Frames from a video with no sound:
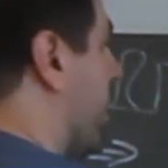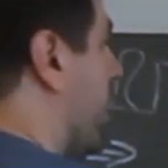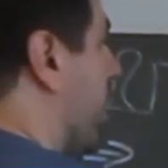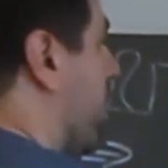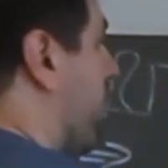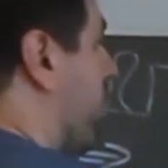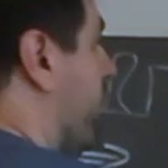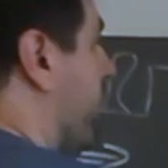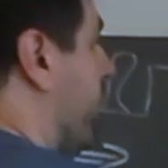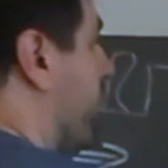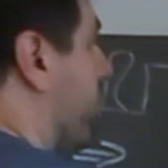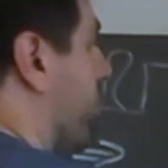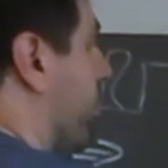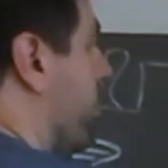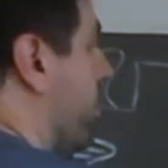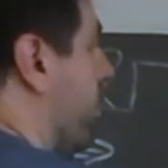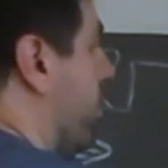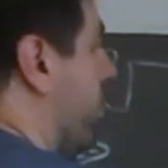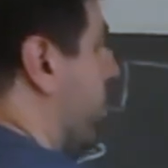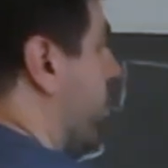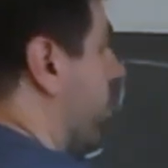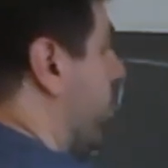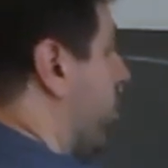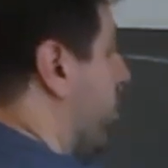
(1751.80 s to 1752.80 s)
So
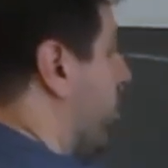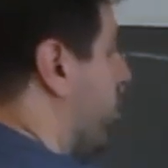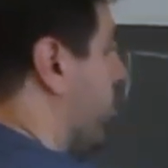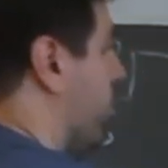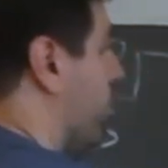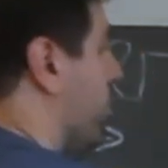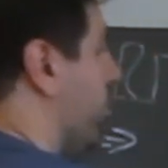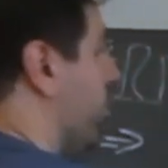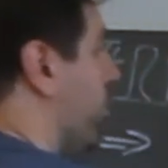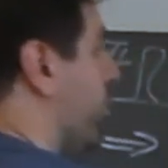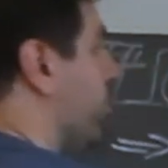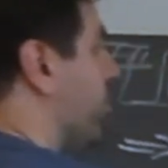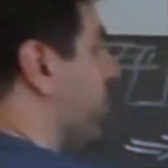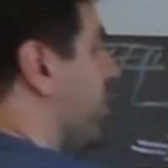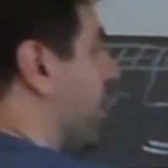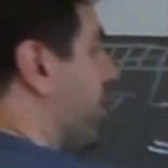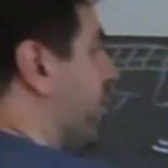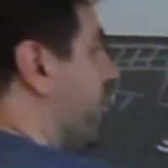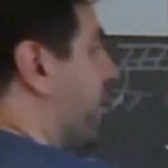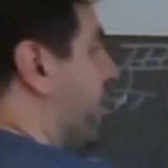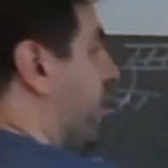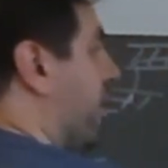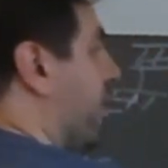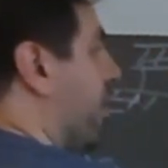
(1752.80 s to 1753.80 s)
you use
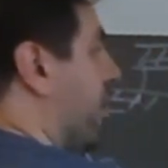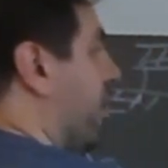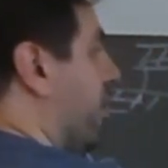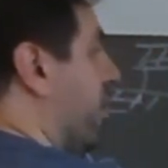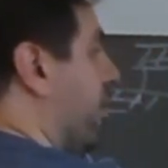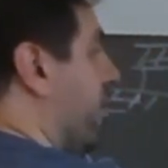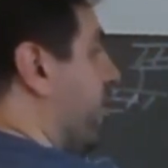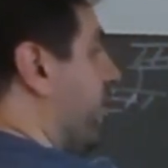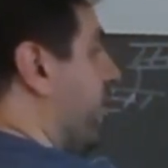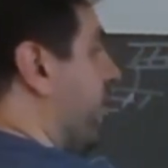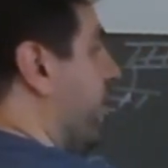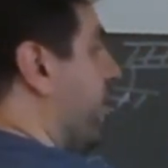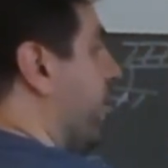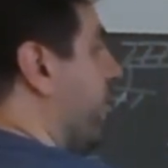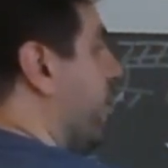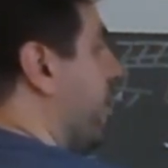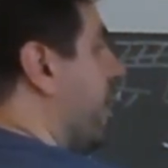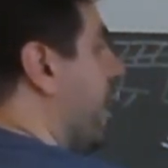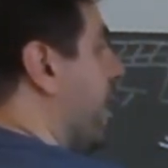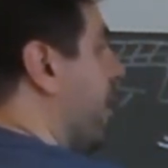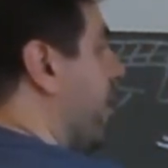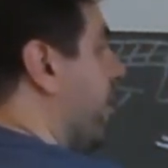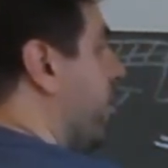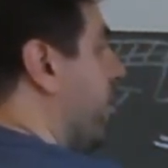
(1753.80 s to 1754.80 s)
actually a 0
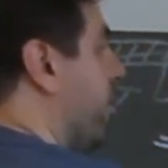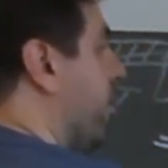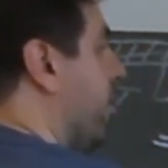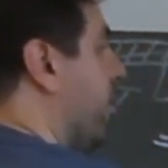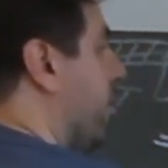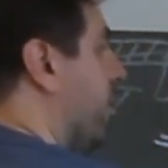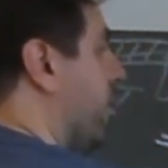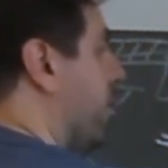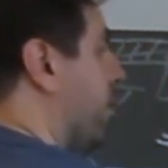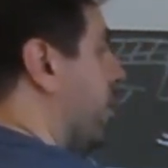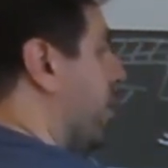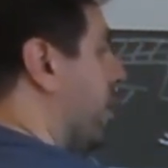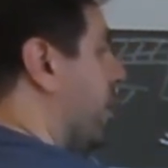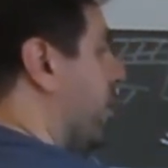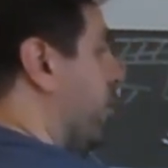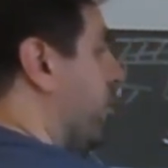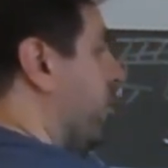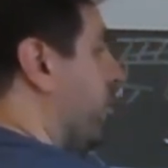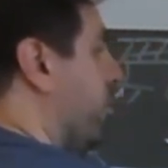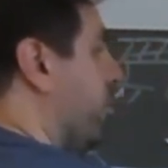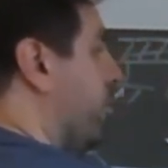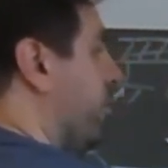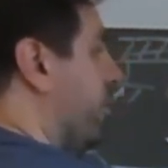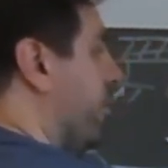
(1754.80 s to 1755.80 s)
line and you
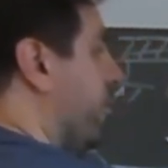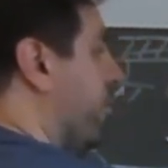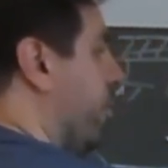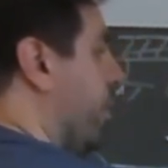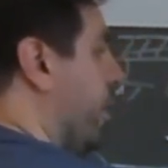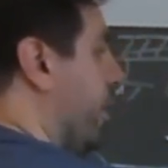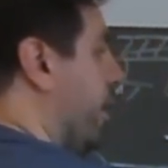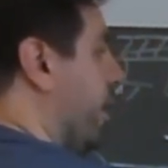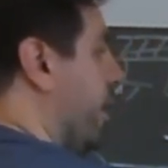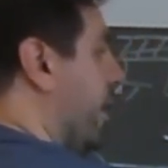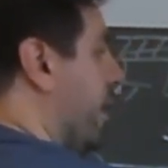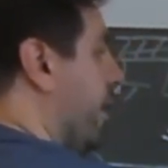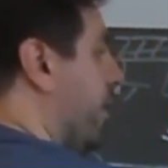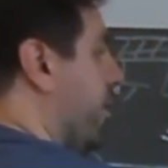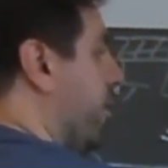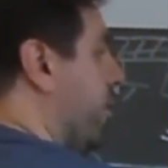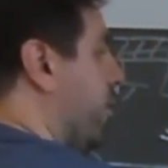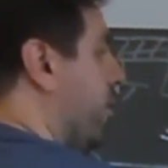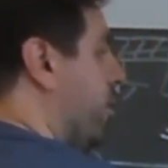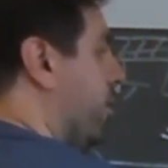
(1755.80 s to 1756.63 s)
use a 1 line.